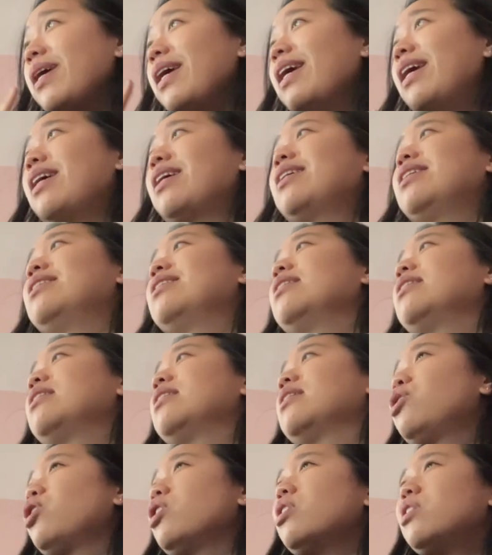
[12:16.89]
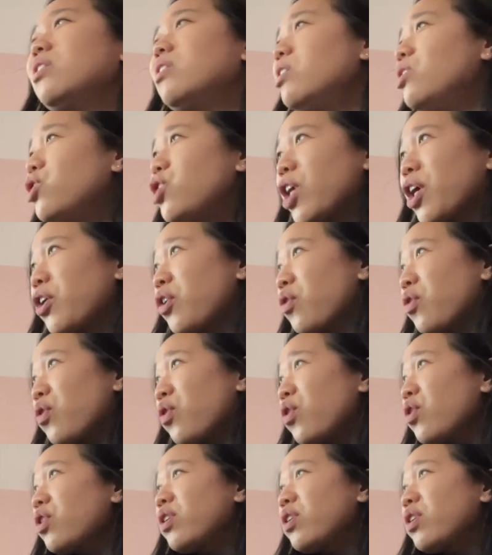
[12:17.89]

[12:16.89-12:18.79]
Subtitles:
and just in general,